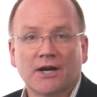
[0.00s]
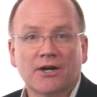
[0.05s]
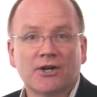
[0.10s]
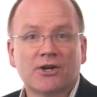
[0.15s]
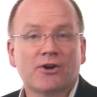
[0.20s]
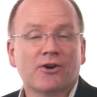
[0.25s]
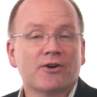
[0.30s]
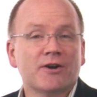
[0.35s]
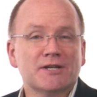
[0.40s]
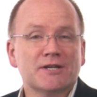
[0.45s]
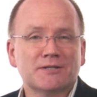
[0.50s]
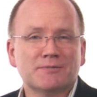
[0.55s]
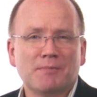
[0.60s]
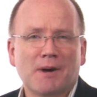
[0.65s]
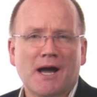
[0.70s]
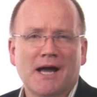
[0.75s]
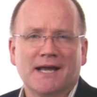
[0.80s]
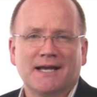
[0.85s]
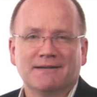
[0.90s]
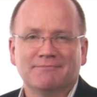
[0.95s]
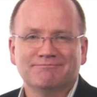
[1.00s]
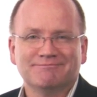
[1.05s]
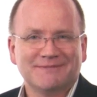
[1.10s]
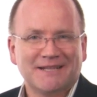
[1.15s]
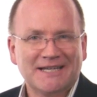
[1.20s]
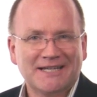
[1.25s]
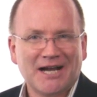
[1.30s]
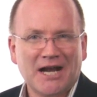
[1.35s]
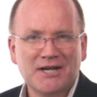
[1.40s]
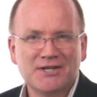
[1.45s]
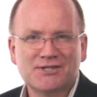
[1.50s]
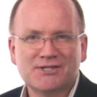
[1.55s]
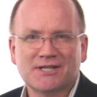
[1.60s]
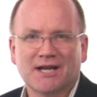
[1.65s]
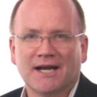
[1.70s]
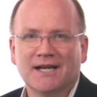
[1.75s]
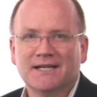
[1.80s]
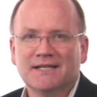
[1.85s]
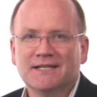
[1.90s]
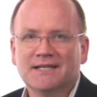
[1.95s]
a curious mind, like
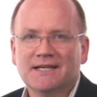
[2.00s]
Einstein,